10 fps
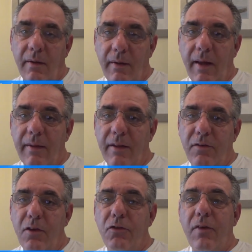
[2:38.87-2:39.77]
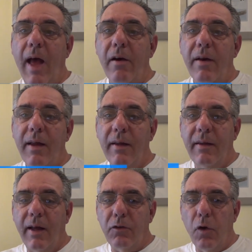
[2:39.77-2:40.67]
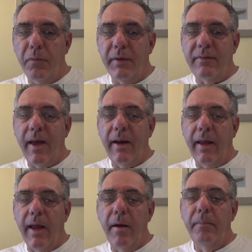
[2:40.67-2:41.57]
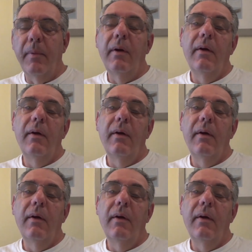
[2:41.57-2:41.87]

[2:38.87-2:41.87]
Again, that's this Saturday, kicks off at 10 a.m.